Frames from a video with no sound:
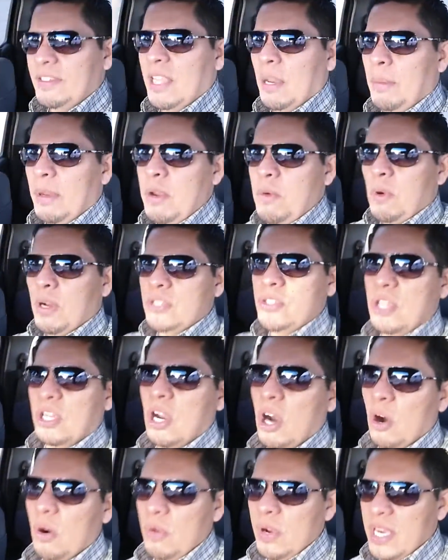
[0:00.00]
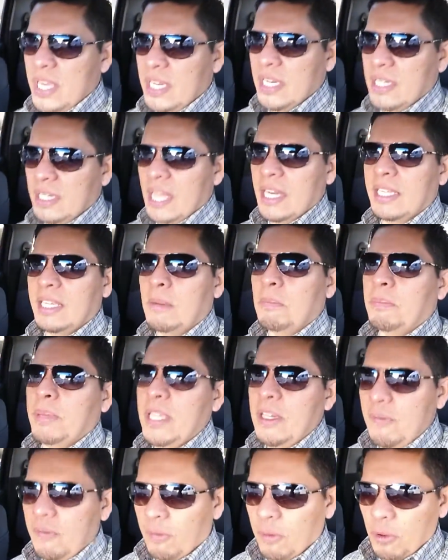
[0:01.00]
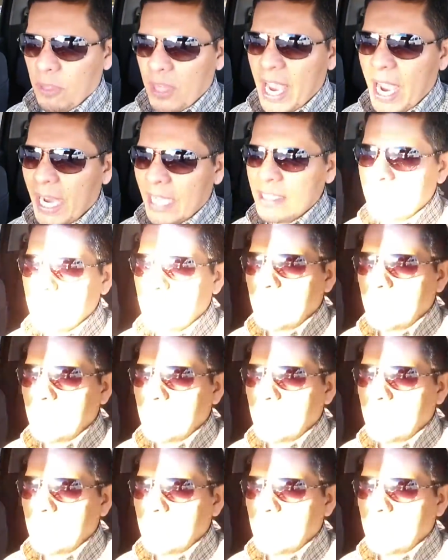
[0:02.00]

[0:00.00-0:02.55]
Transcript: if somebody wants to go in and compete for that,